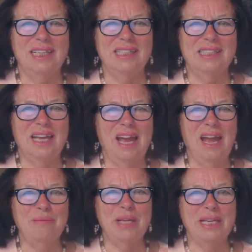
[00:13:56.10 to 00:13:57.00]
is
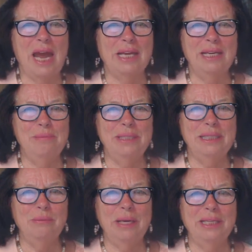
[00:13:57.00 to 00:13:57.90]
I'm that
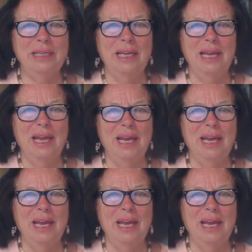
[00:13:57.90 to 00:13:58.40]
unlimited one,